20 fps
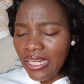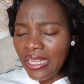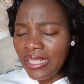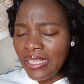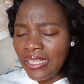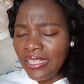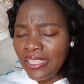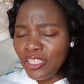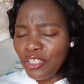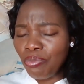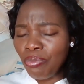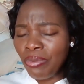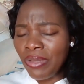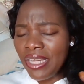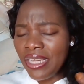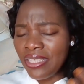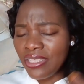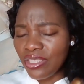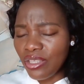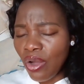and it is
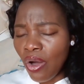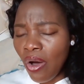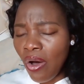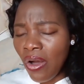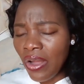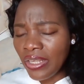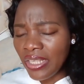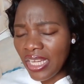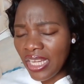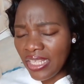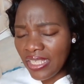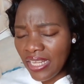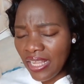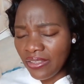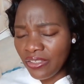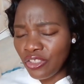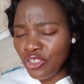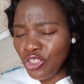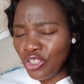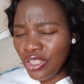placed on
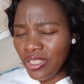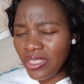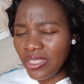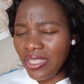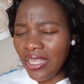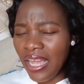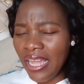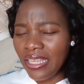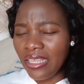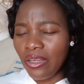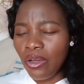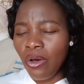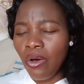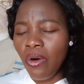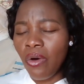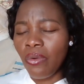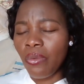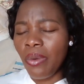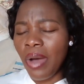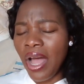another, just like,
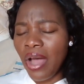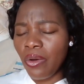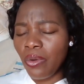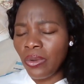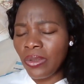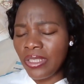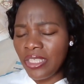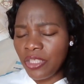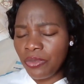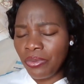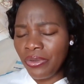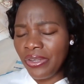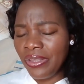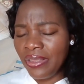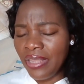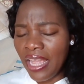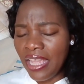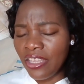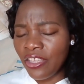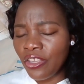oh, wow, Holy
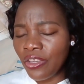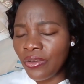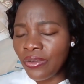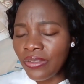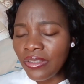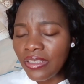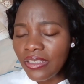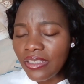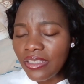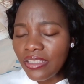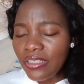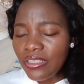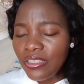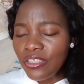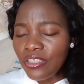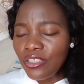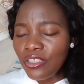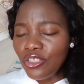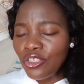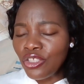Spirit, thank you.
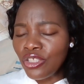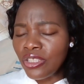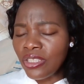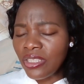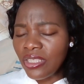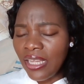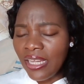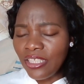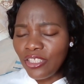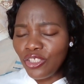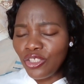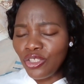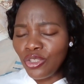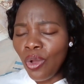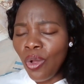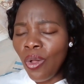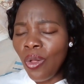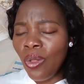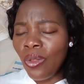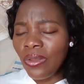Just like
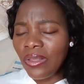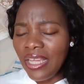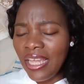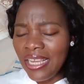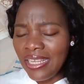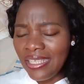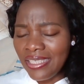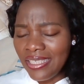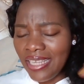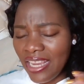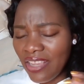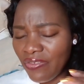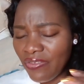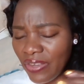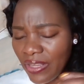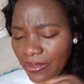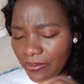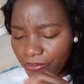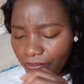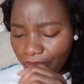Saul and
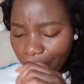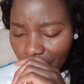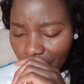David.